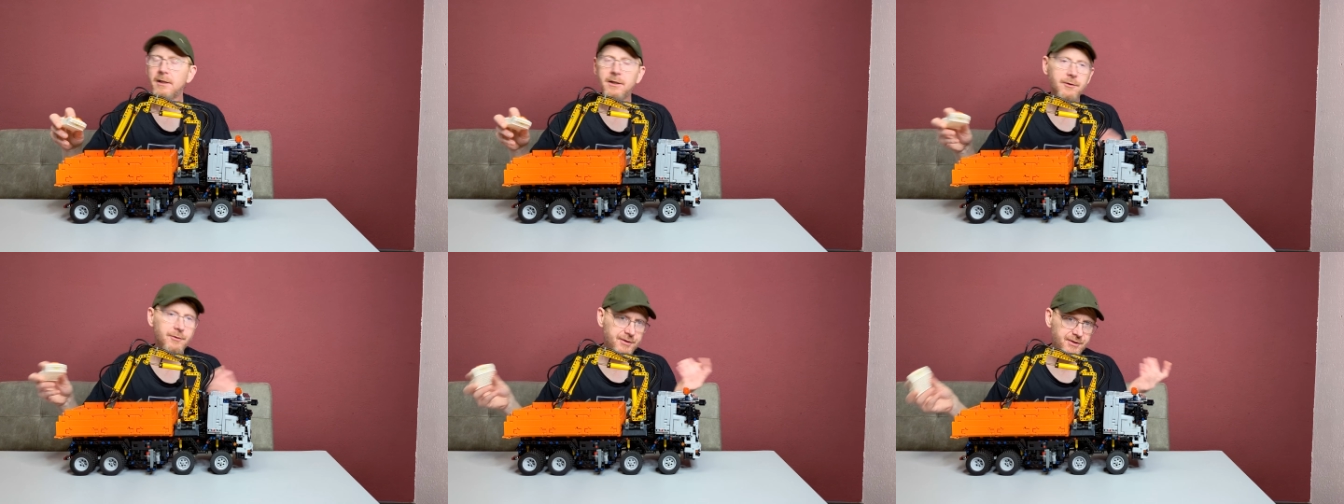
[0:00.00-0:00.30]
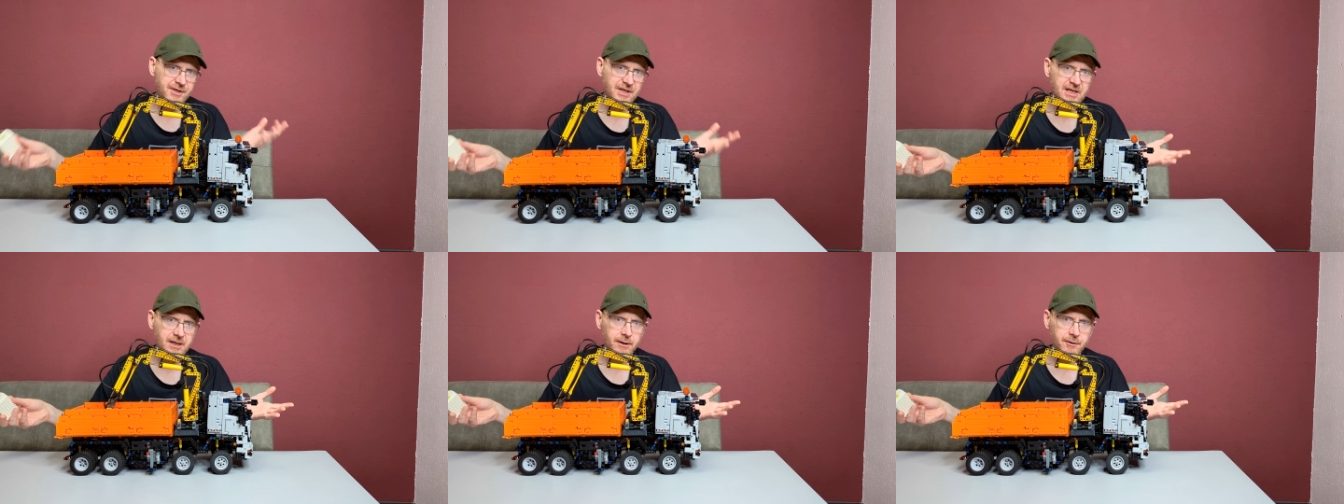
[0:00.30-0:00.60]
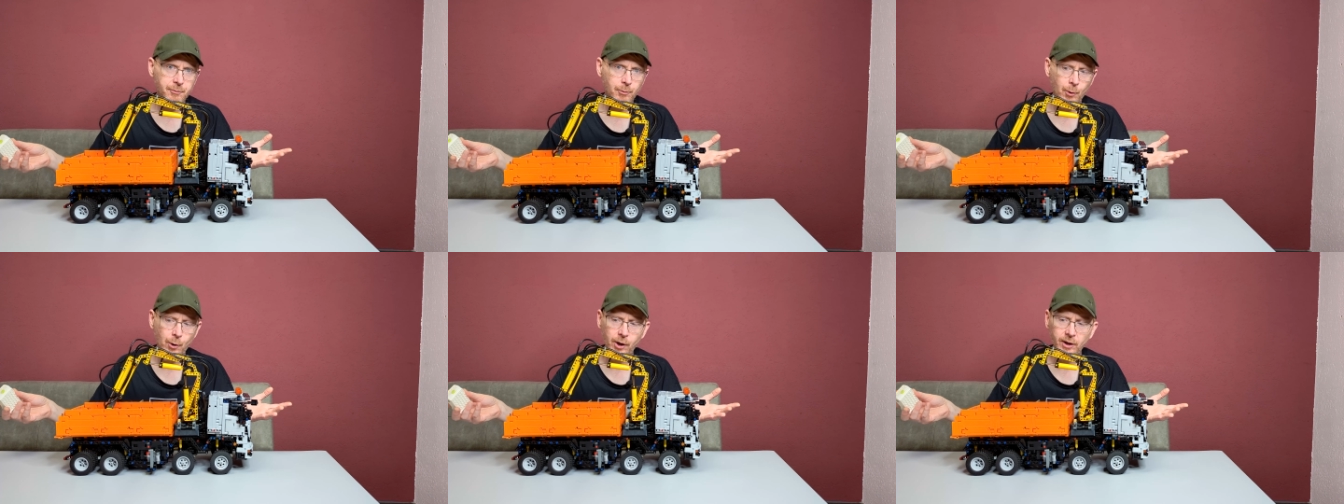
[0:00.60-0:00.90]
you see
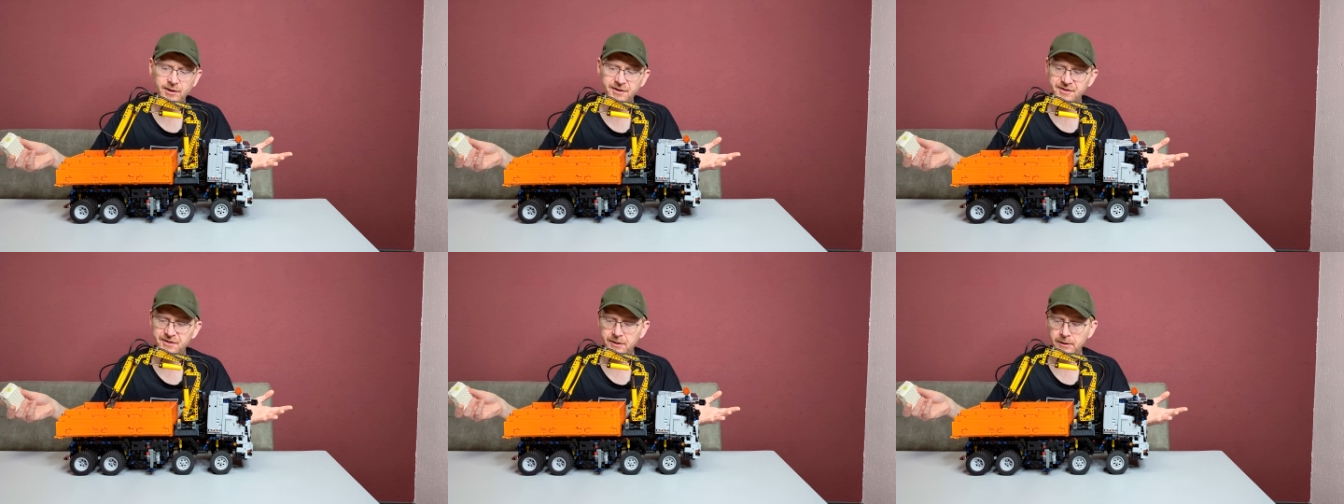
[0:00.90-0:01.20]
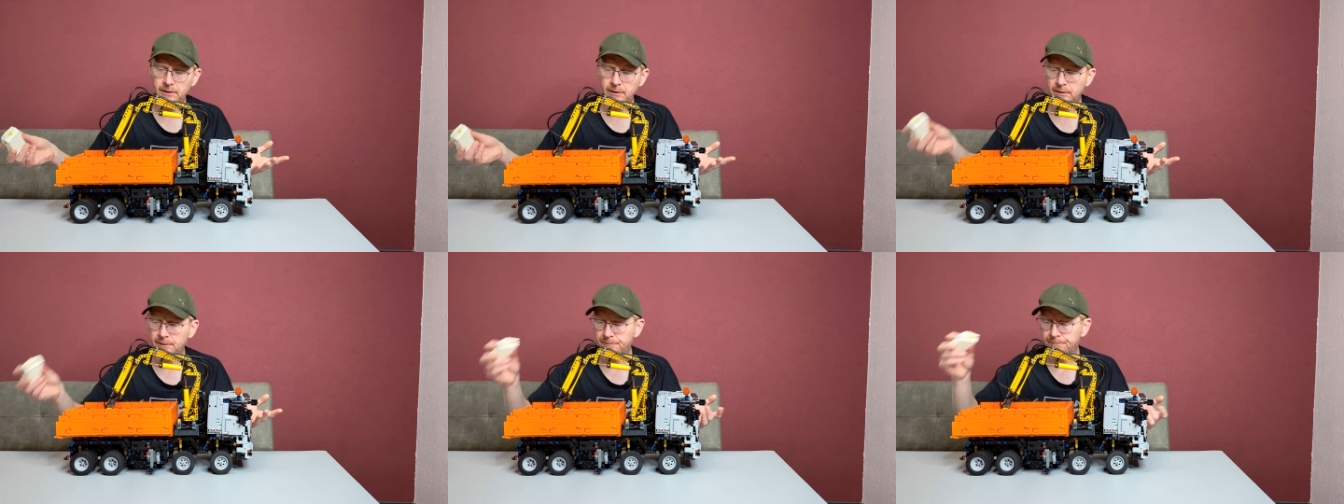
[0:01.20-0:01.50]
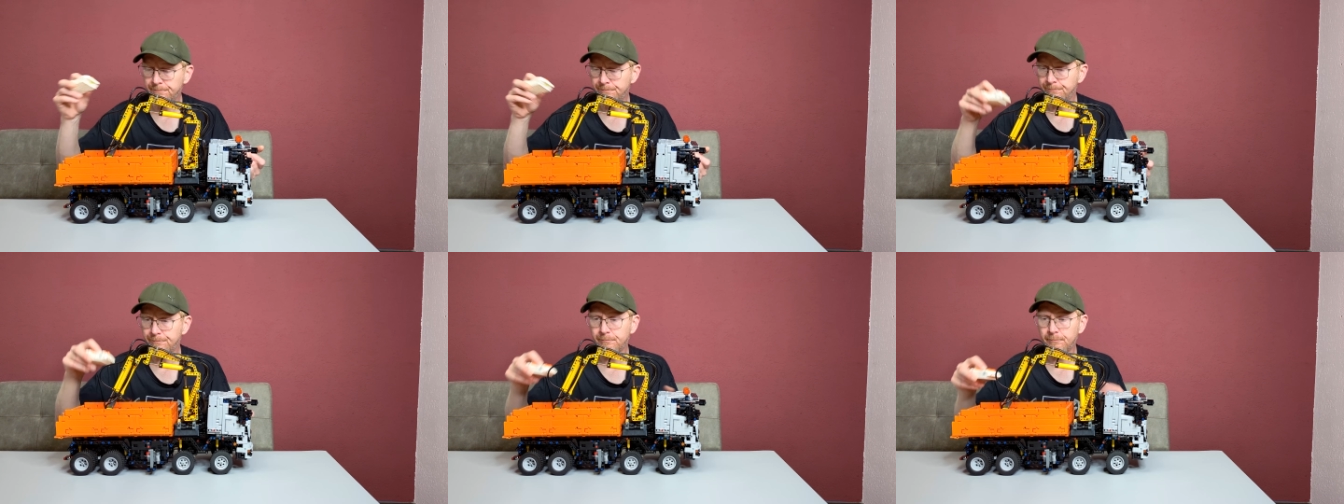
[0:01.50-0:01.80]
it works,
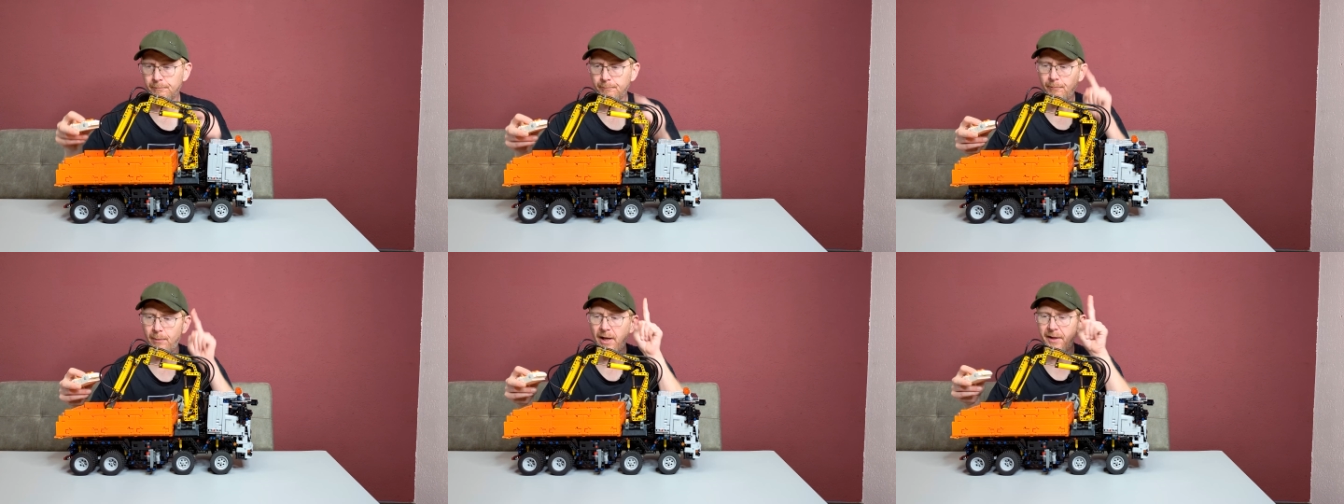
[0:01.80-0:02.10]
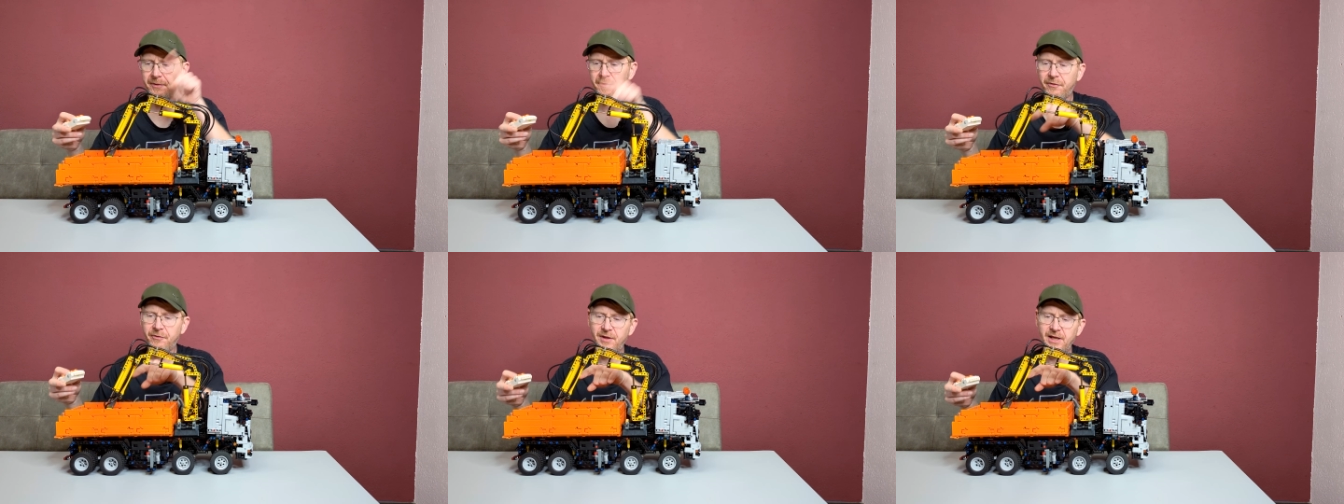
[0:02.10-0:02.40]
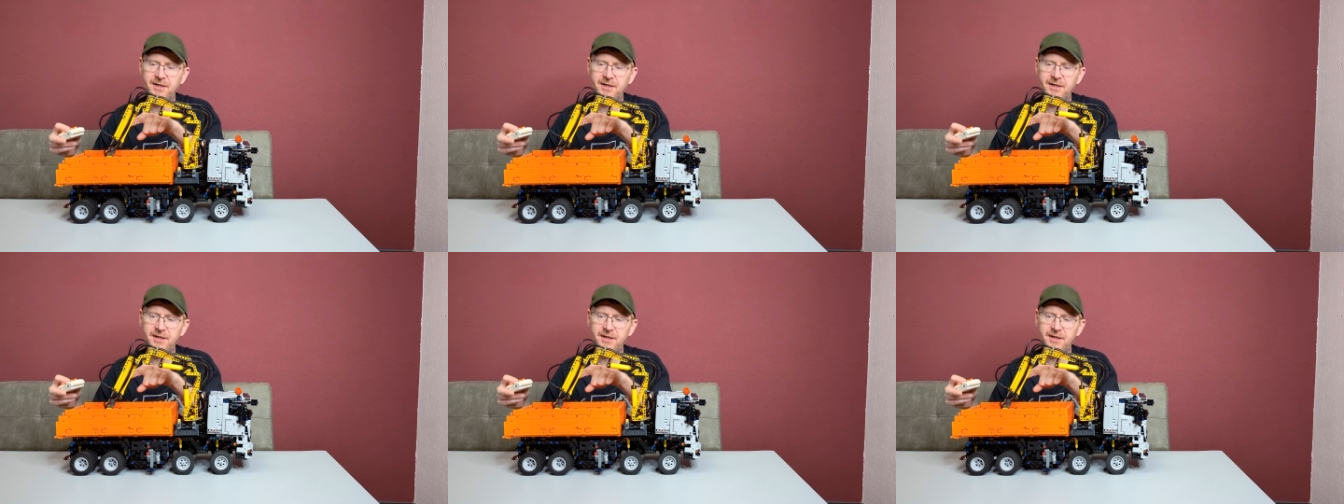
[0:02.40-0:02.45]
but